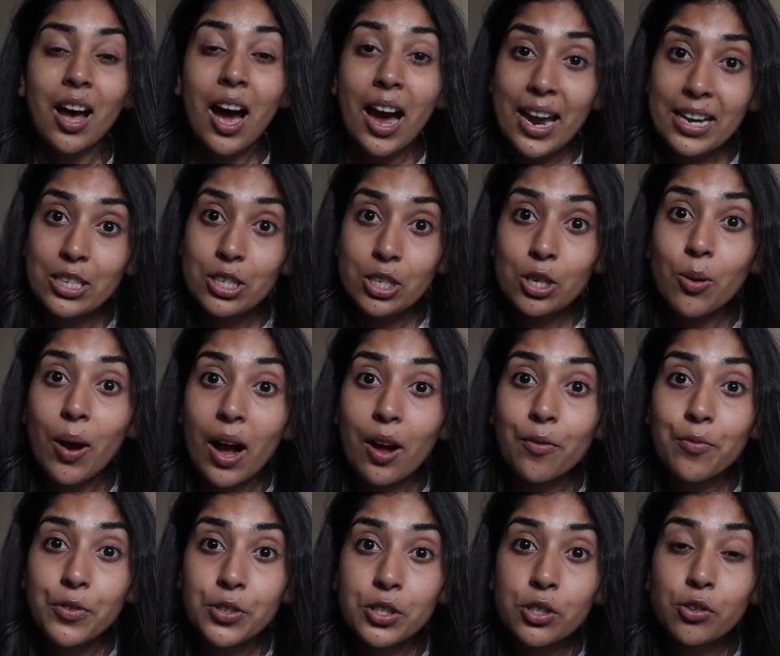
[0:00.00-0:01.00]
I do
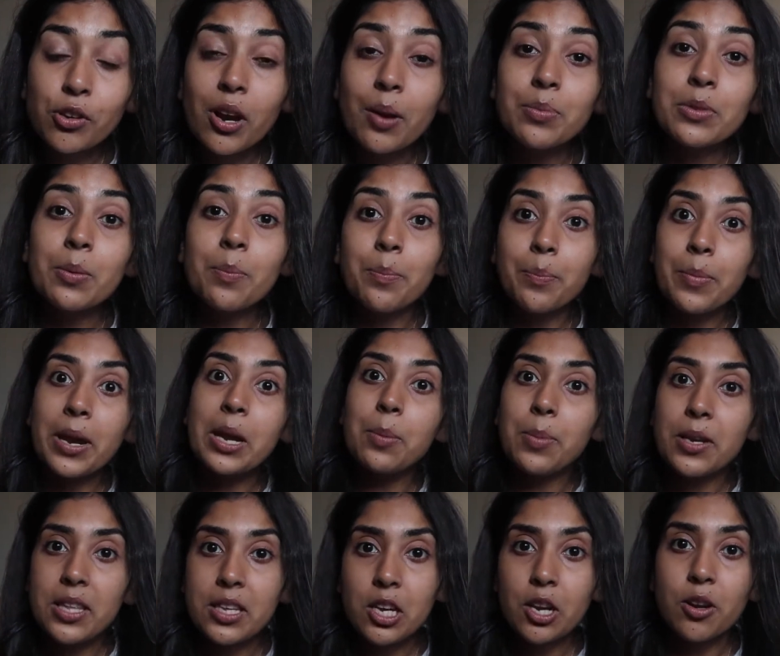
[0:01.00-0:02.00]
have the script, and
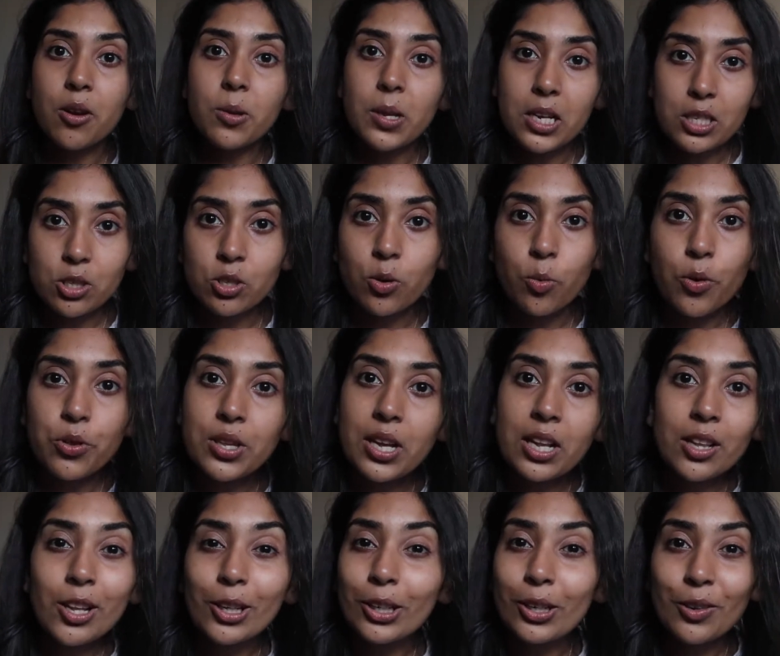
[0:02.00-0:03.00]
maybe, you know, that's not what
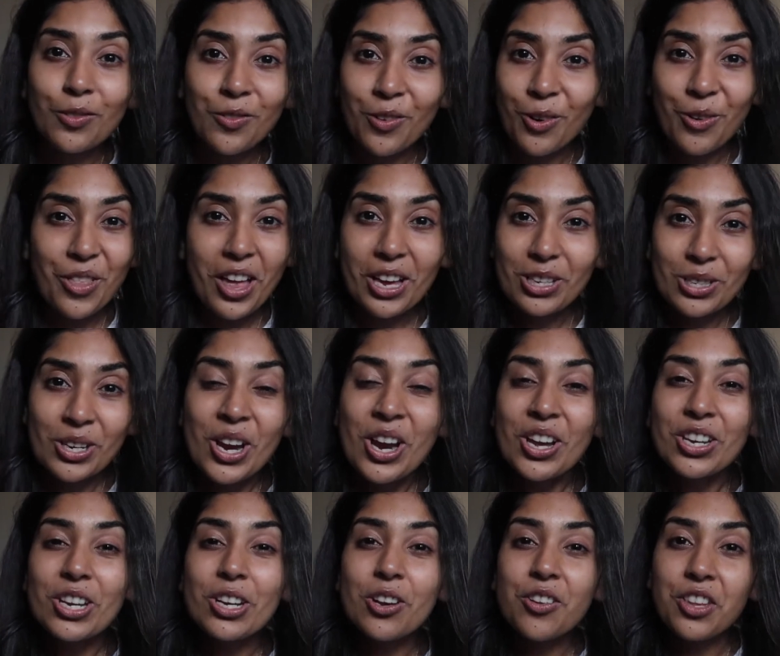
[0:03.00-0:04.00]
they're looking for. That's,
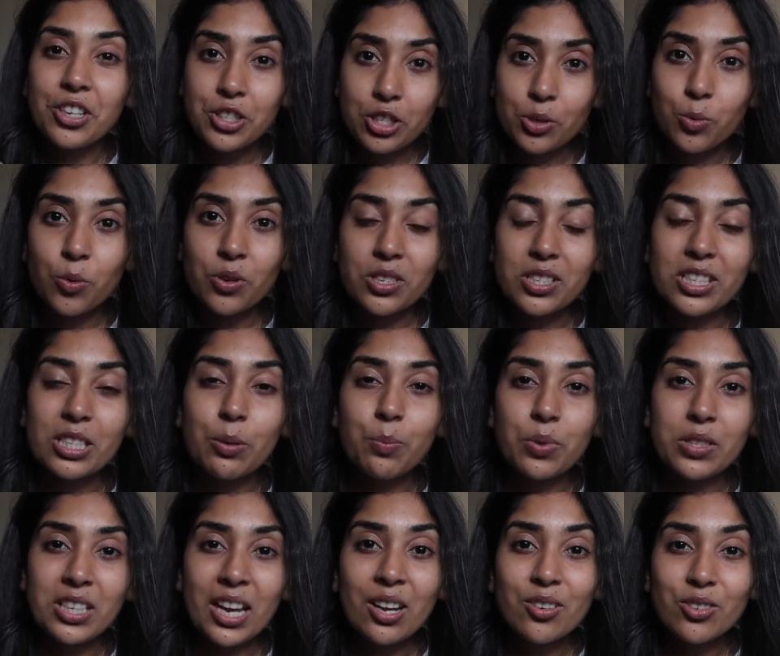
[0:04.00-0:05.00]
you know, they just want to see
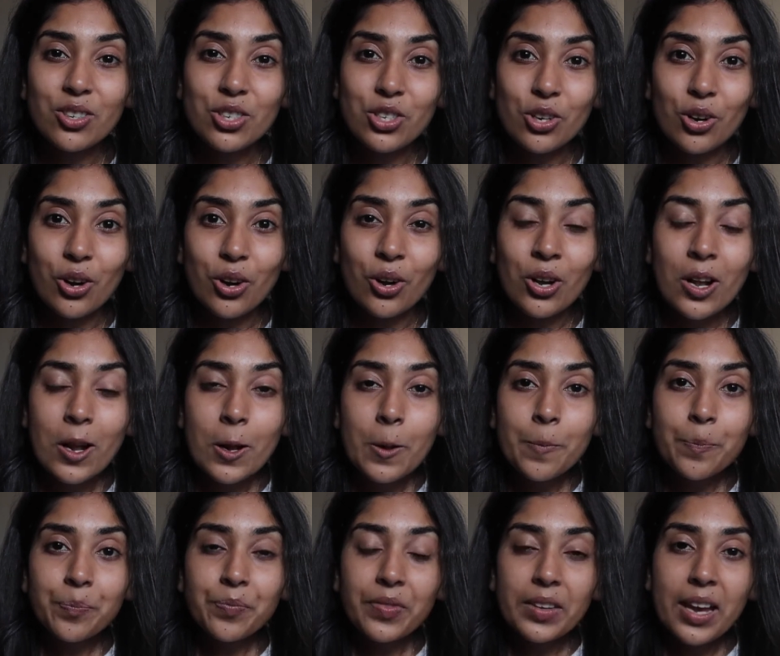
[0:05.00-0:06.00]
potential.
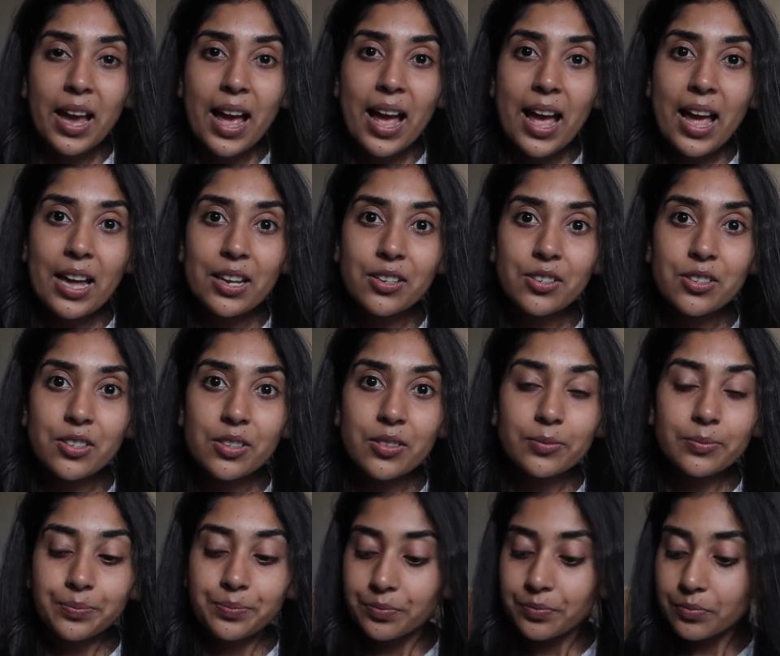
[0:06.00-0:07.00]
And
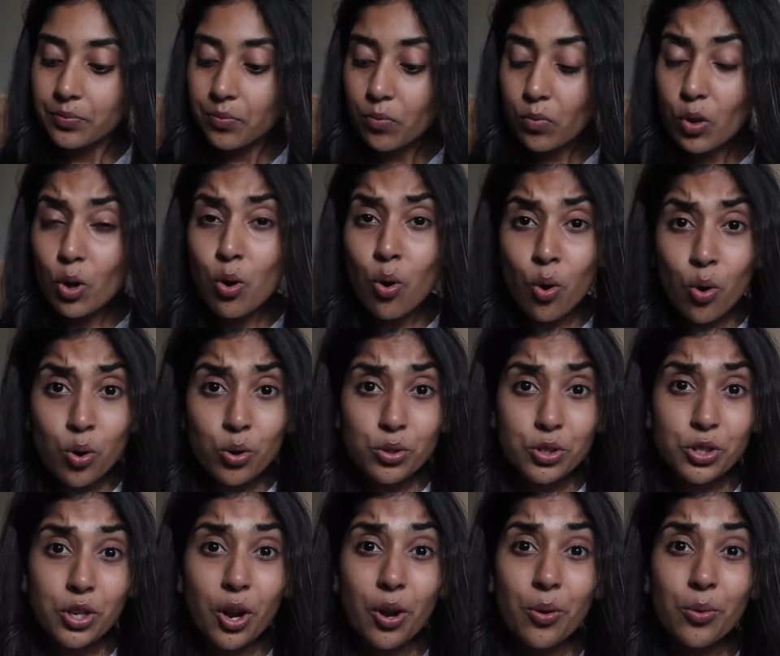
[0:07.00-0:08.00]

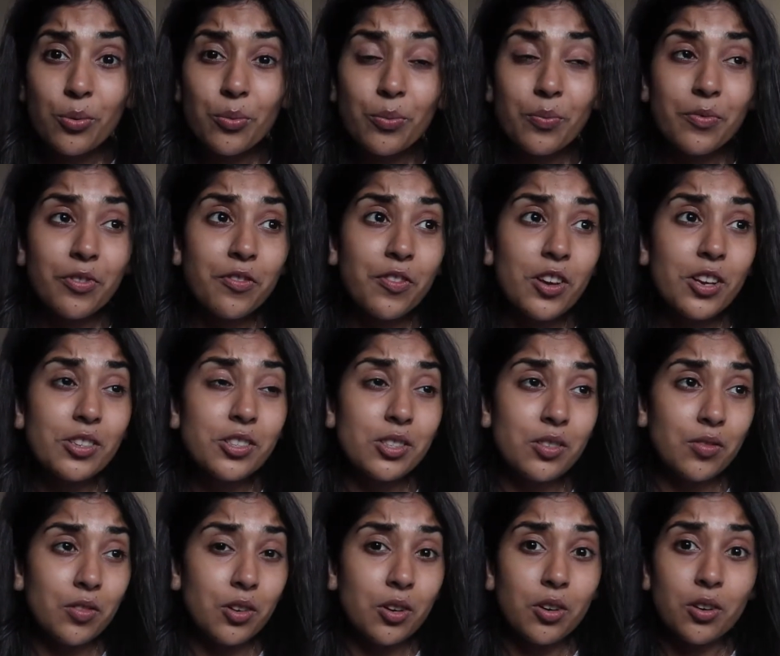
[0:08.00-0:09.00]
also, first
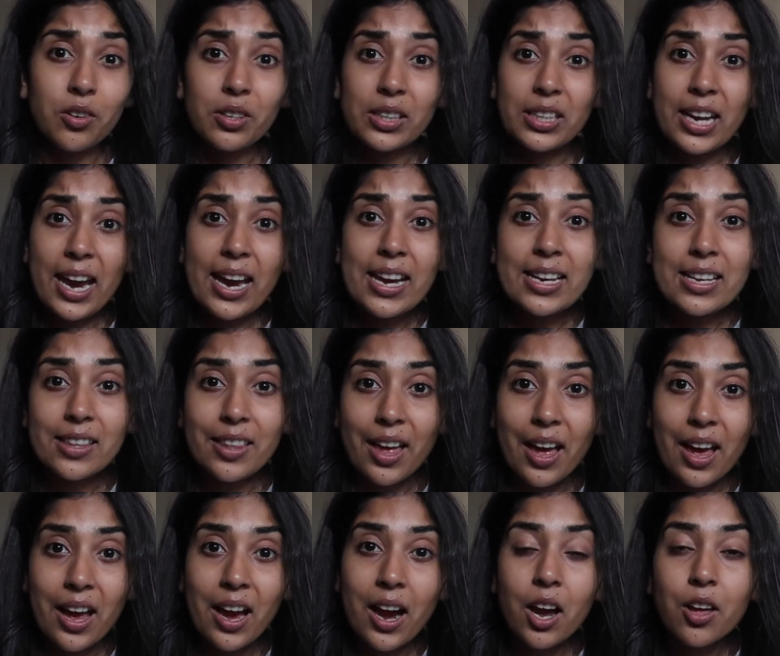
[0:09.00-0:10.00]
of all, getting there,
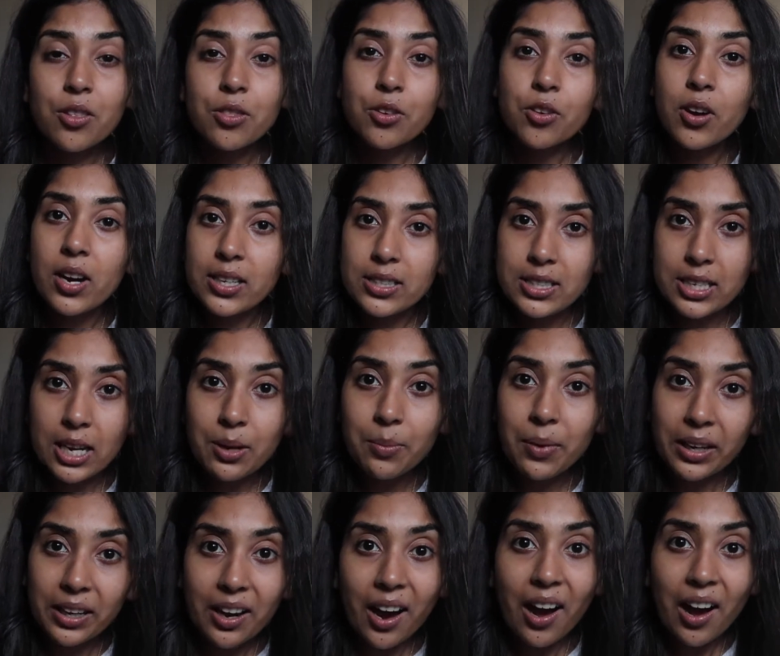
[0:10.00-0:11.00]
I thought I'd take
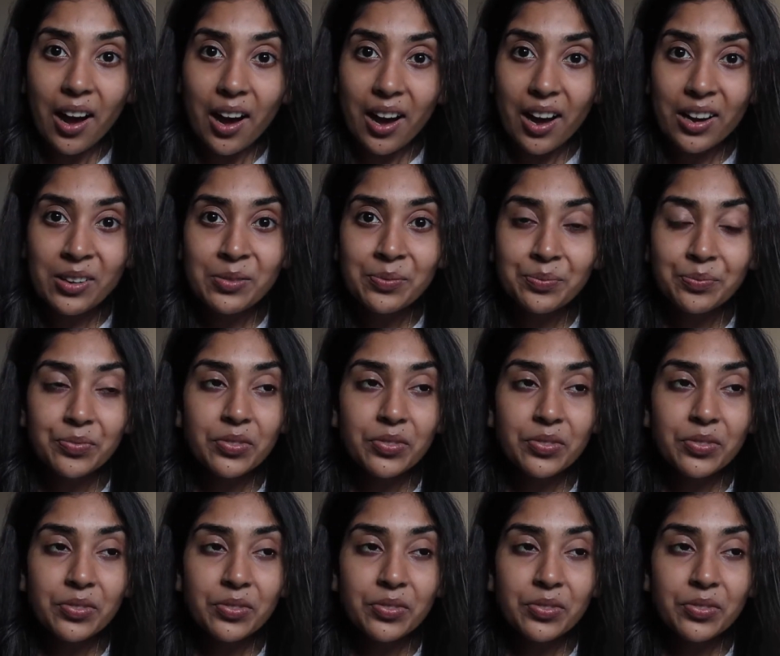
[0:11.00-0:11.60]
my car,